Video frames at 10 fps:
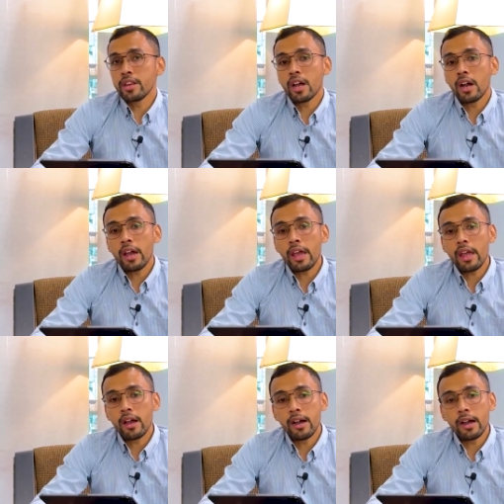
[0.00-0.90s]
They are
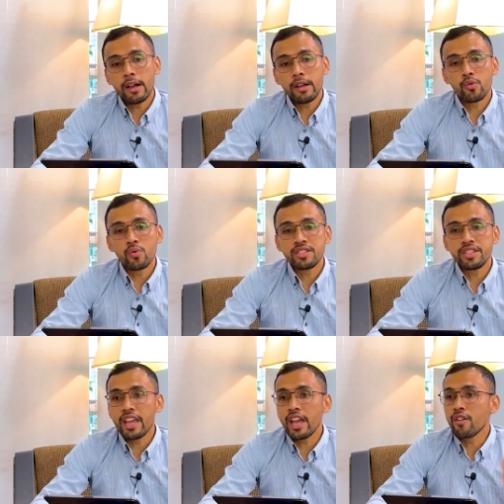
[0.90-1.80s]
towards
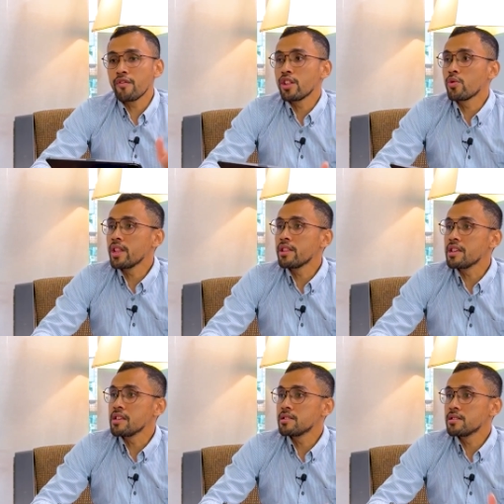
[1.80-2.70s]
the end of their
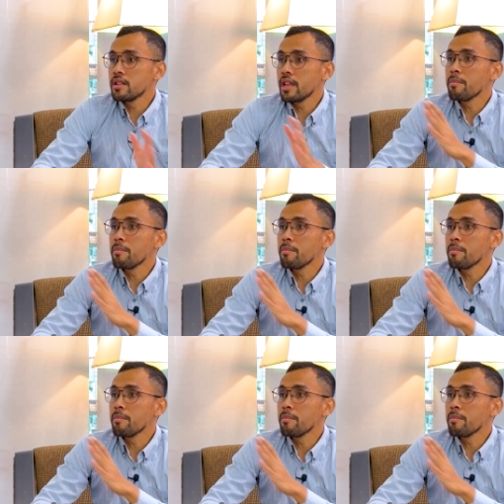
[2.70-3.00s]
20s, their